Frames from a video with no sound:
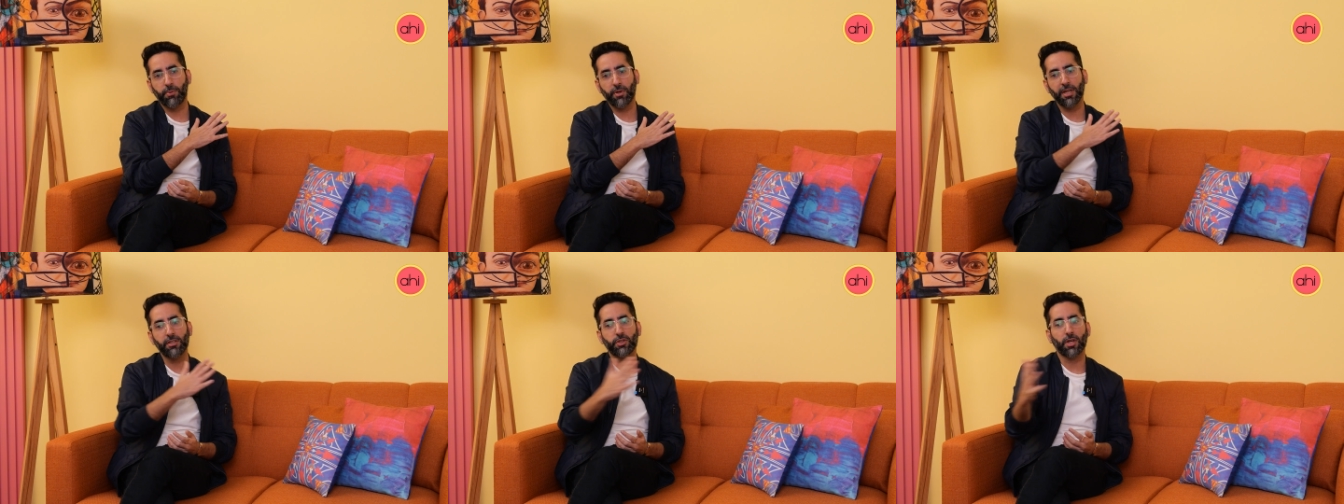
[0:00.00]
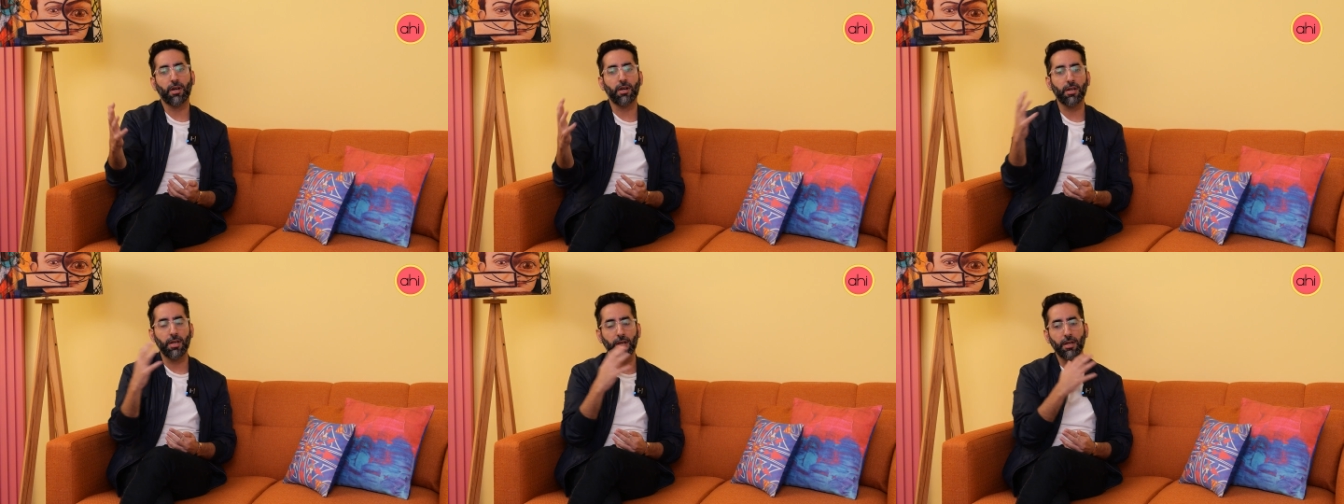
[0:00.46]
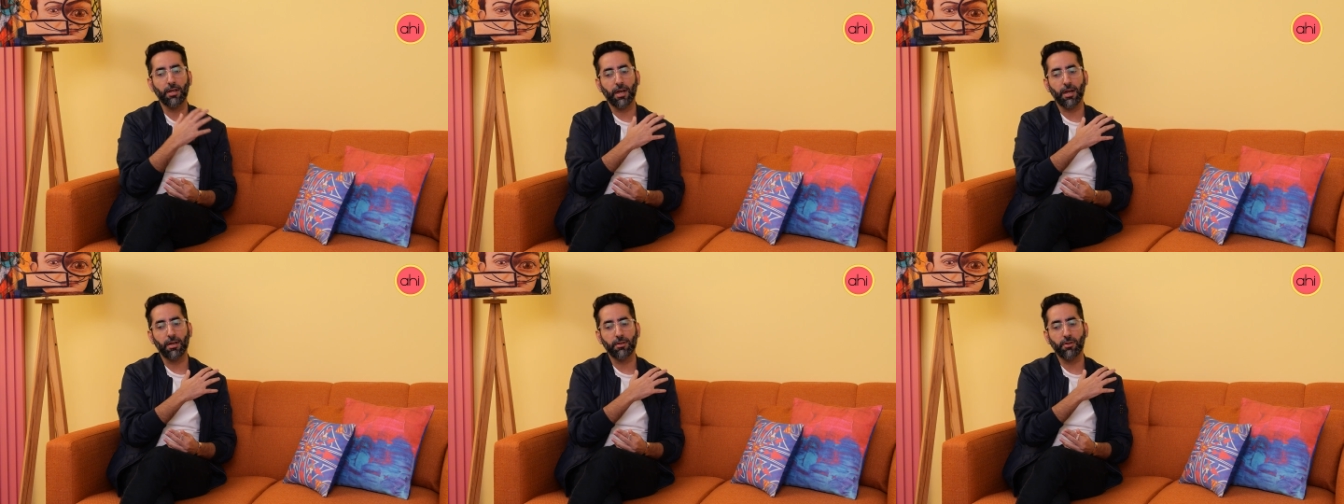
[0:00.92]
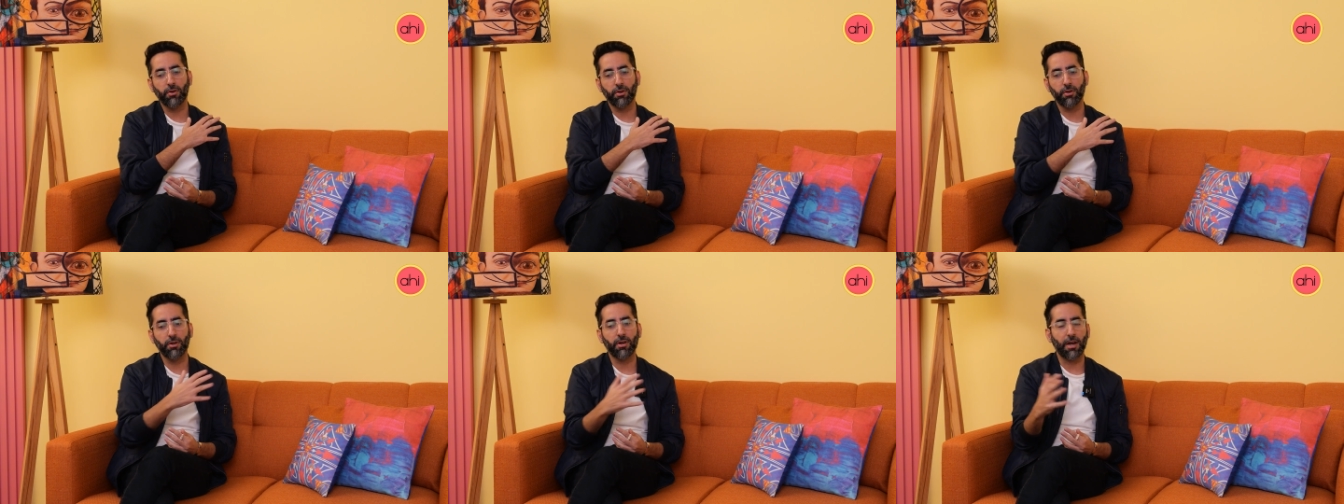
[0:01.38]
pre-charted and
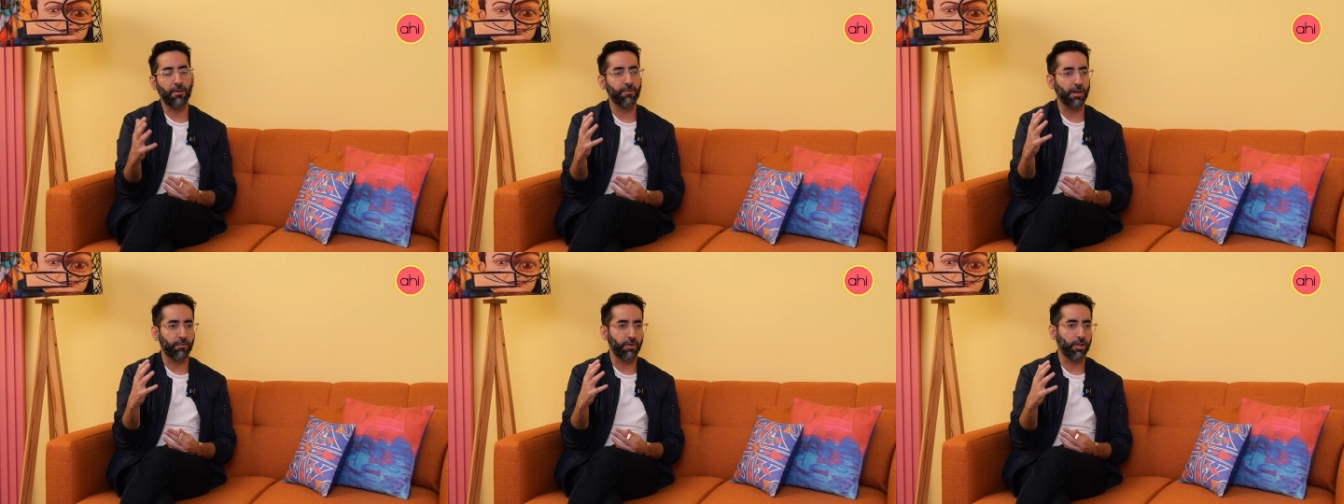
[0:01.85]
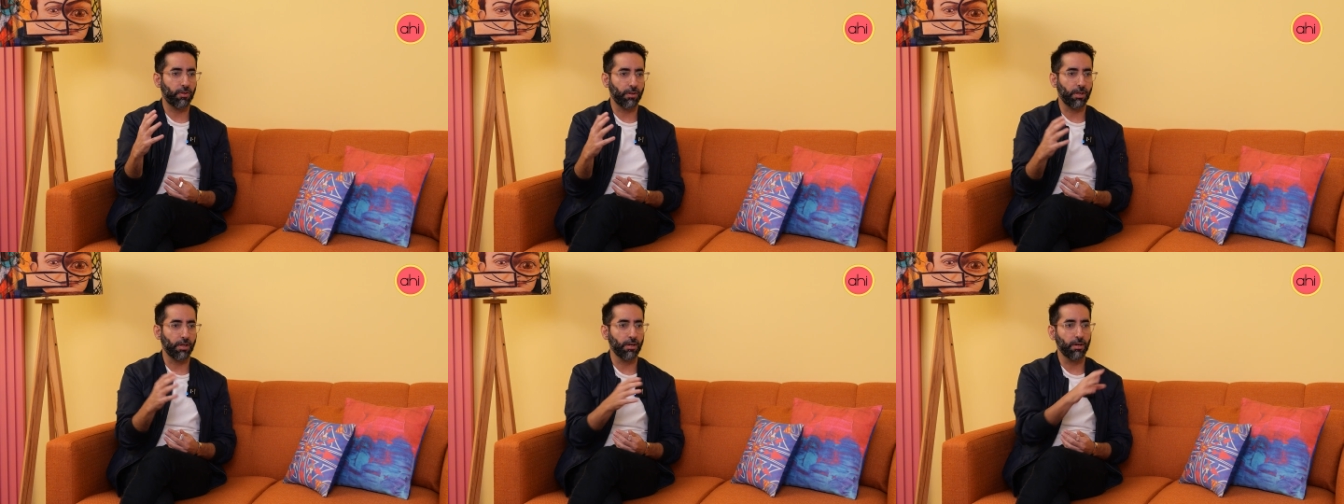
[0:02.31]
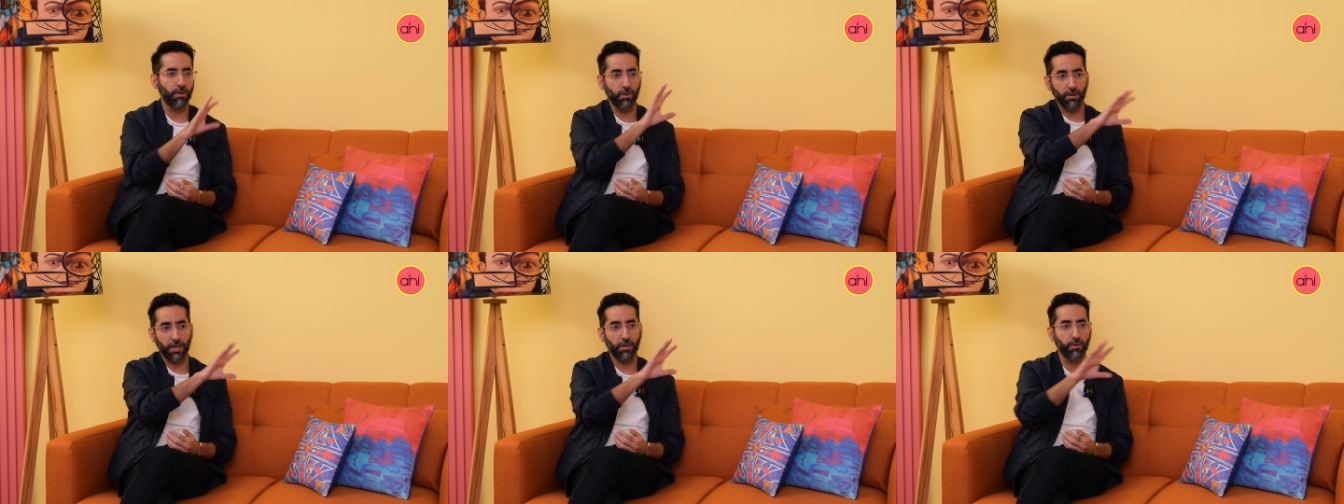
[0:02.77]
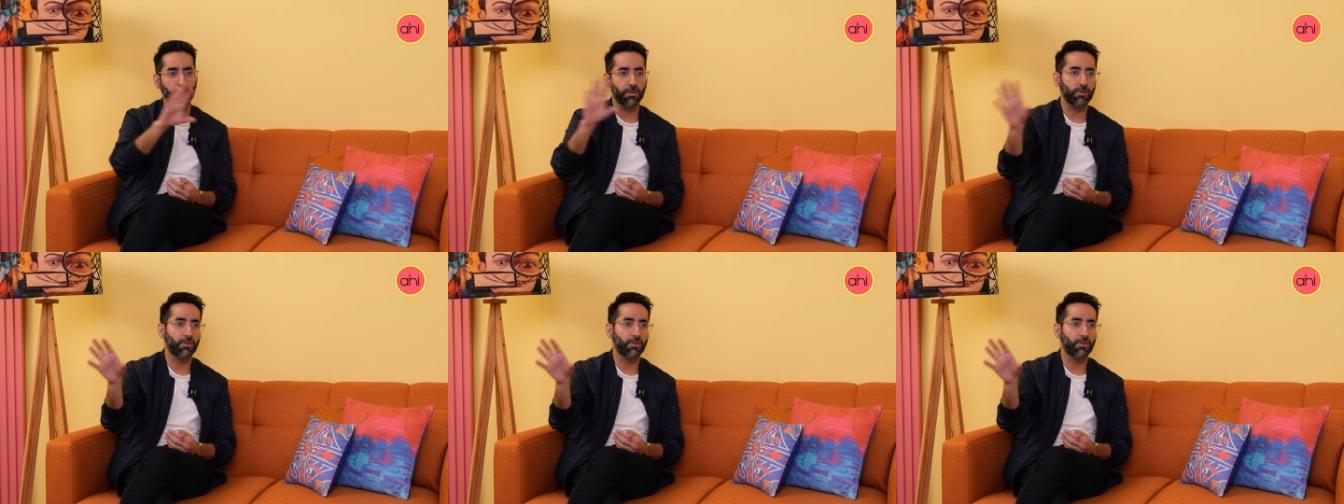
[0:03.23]
choreographed everything according to the